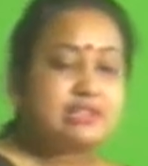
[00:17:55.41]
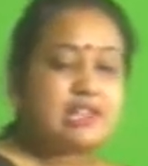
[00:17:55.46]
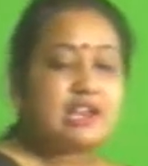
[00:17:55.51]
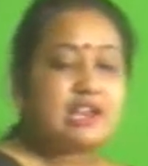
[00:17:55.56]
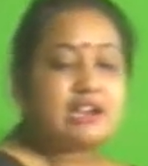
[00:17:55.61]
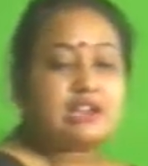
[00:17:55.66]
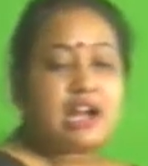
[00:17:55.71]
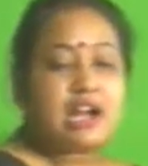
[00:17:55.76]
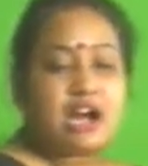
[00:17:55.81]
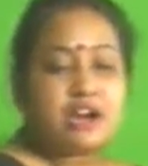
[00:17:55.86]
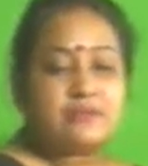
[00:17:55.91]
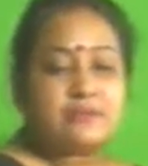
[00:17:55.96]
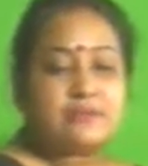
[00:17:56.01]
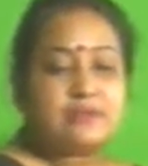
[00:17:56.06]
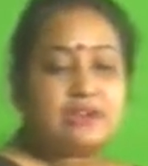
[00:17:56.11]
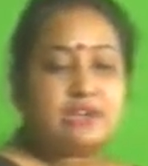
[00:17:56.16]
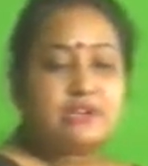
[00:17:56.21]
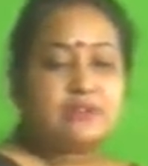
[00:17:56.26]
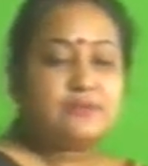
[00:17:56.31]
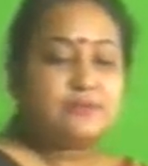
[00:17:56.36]
are
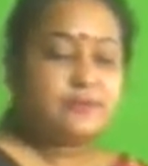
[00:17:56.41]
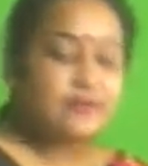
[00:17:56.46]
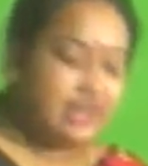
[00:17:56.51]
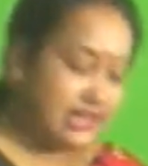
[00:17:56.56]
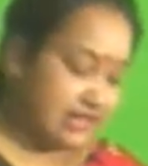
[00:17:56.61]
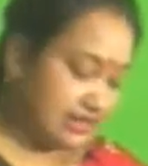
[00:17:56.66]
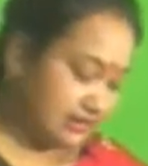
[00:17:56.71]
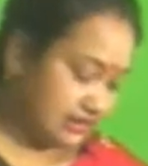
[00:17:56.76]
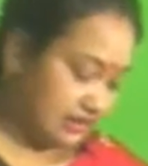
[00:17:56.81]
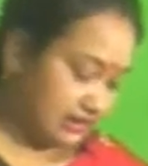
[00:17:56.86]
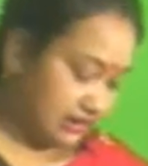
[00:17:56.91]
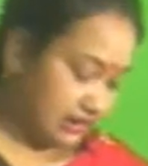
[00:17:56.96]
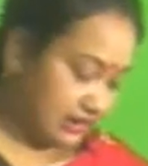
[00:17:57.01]
covered with